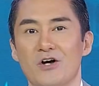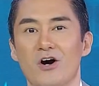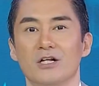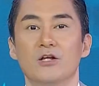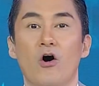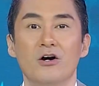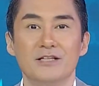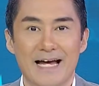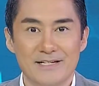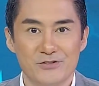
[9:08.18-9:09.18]
are
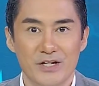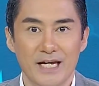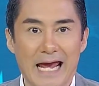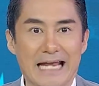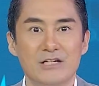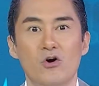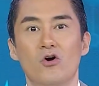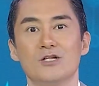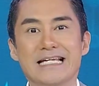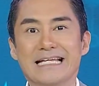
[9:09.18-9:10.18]
long-lasting and
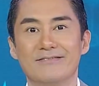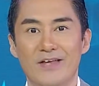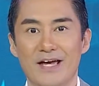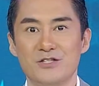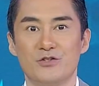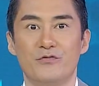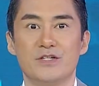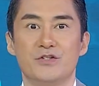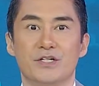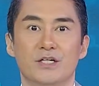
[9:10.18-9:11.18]
cause intense
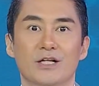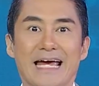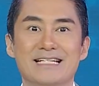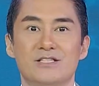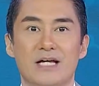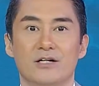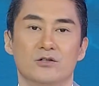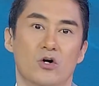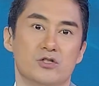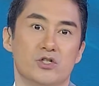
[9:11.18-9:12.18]
physical and
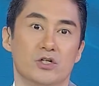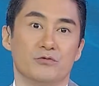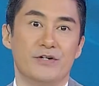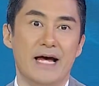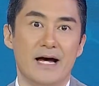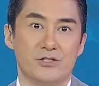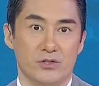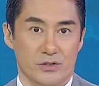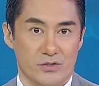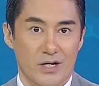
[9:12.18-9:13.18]
psychological
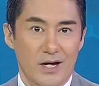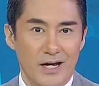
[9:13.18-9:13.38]
reactions.